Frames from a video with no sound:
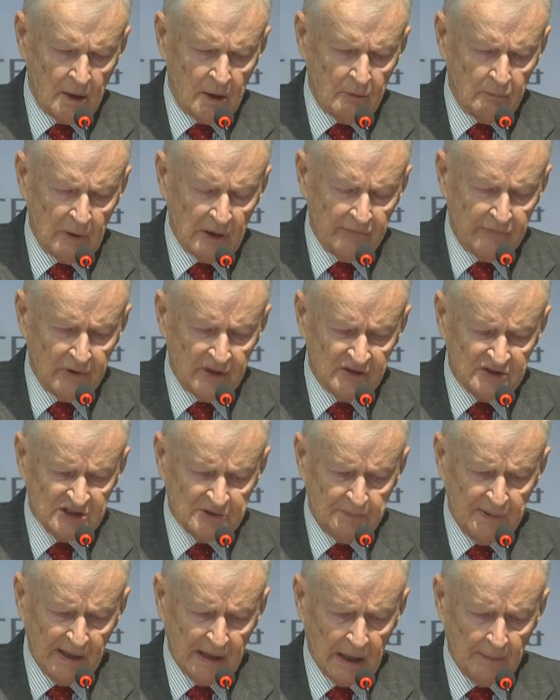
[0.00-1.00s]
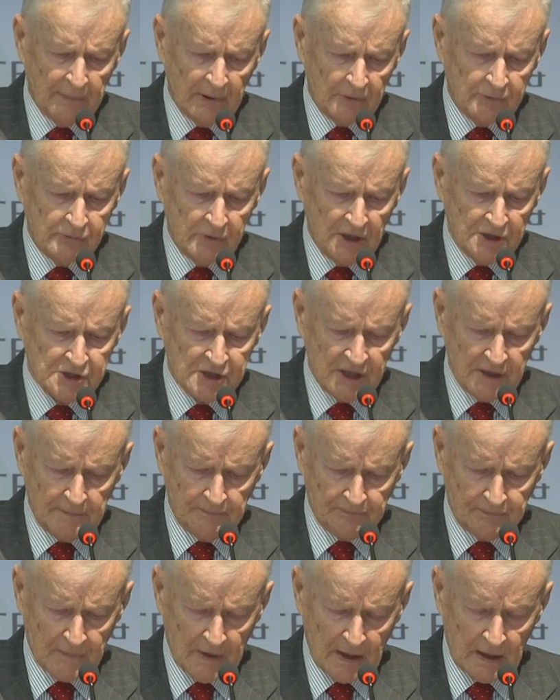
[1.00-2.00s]
Well, if we speak about Russia
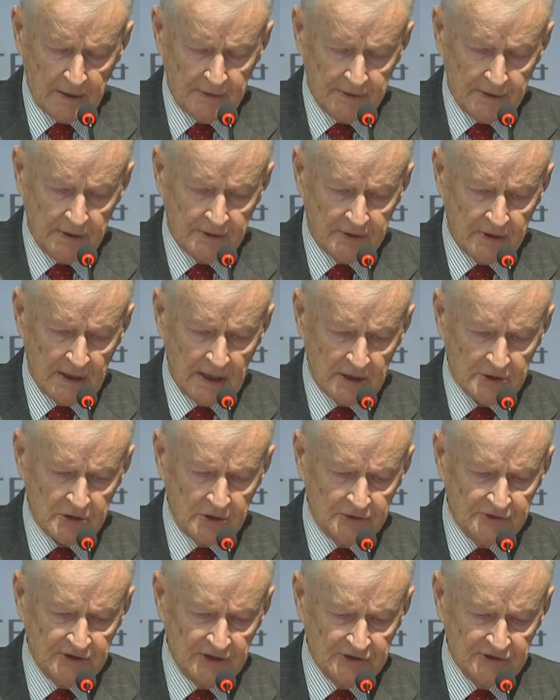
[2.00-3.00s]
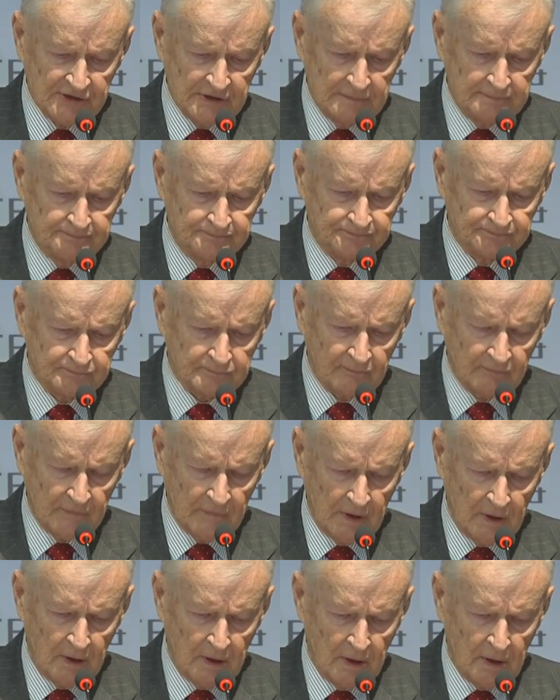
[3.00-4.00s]
and the international system,
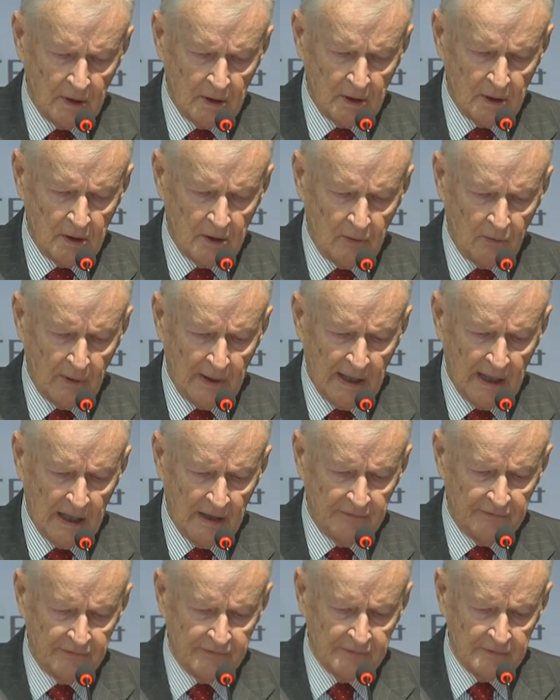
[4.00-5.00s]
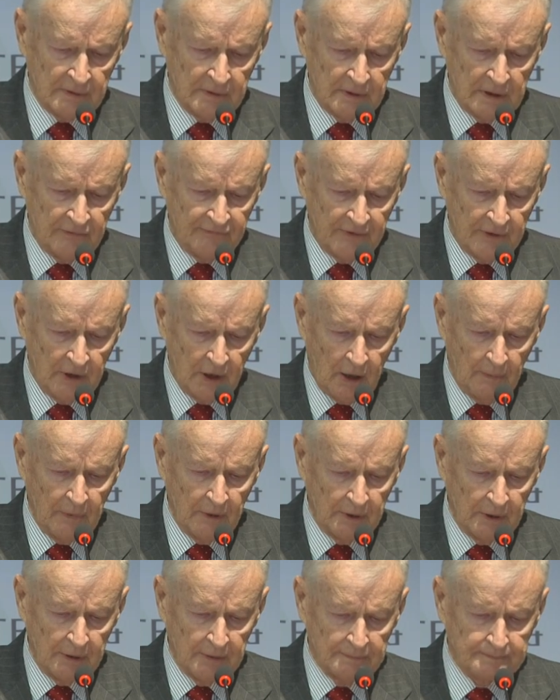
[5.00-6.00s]
we have a
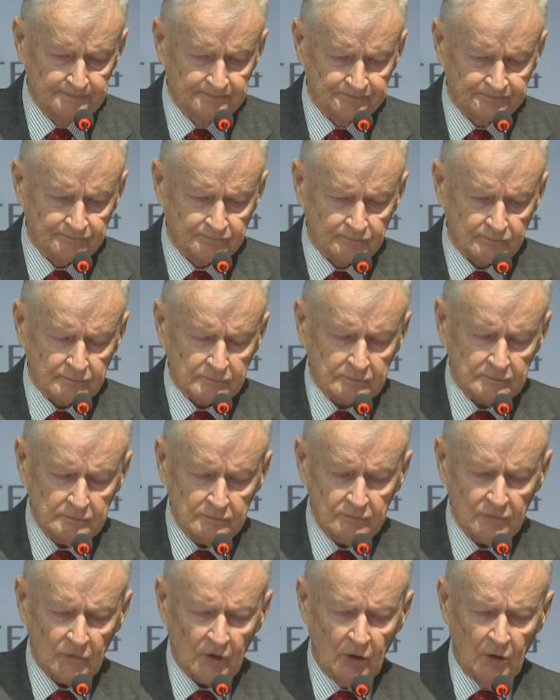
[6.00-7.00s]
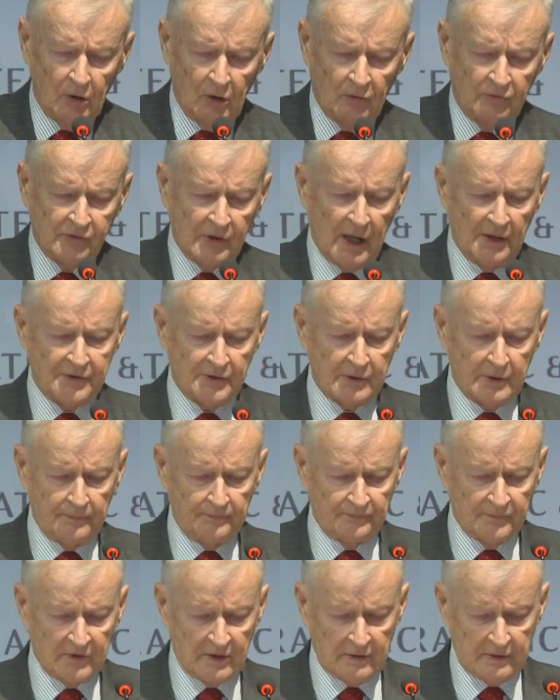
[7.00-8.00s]
phenomenon of
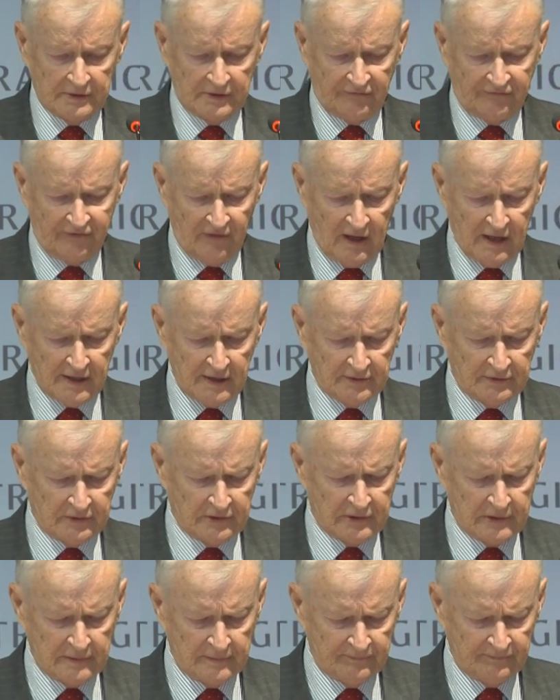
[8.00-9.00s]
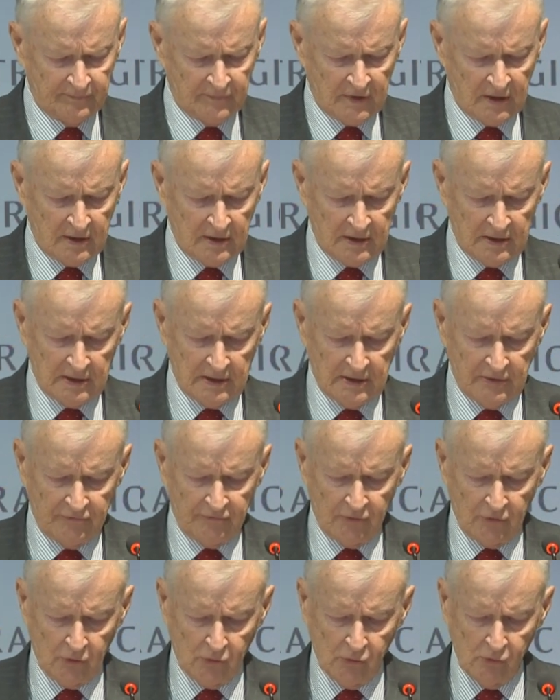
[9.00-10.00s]
rather defiant uh,
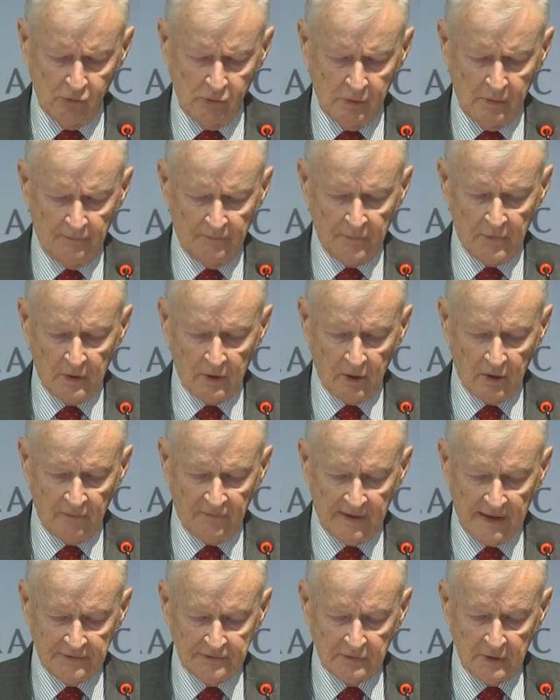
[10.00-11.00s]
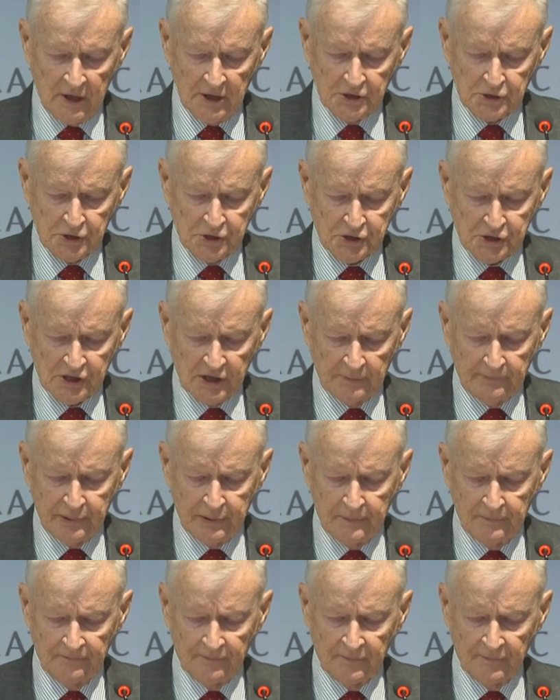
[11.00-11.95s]
view of that relationship.